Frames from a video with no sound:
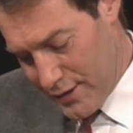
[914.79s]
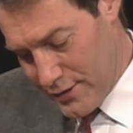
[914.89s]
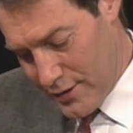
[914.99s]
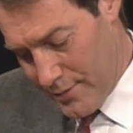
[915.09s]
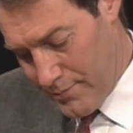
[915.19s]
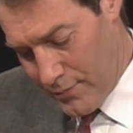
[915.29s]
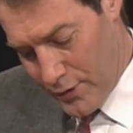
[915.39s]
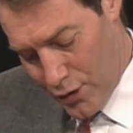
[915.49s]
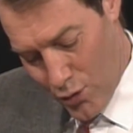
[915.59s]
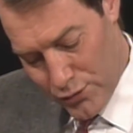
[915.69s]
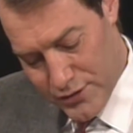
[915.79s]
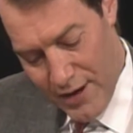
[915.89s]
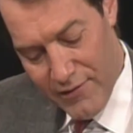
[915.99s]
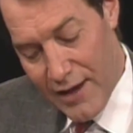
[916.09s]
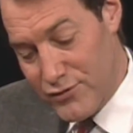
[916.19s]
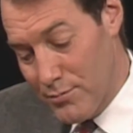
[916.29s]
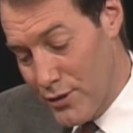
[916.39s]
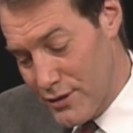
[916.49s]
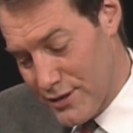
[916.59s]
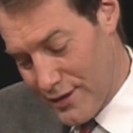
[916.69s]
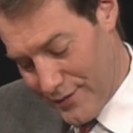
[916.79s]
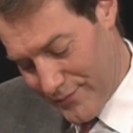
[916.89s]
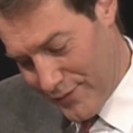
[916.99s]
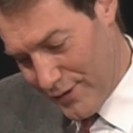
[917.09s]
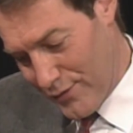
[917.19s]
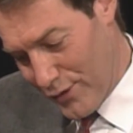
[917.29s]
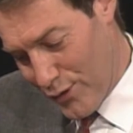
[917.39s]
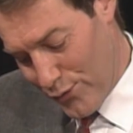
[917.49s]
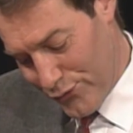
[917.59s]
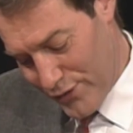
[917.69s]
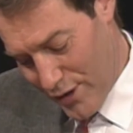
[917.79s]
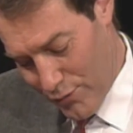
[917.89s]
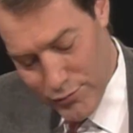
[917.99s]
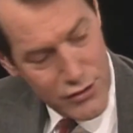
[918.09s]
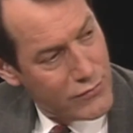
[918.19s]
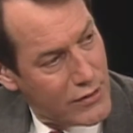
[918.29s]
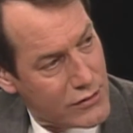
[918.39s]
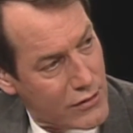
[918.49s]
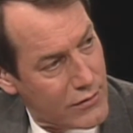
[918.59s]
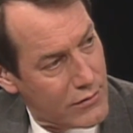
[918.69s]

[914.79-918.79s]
This, the goal. I have some books here. The Gold Sale. When was this written?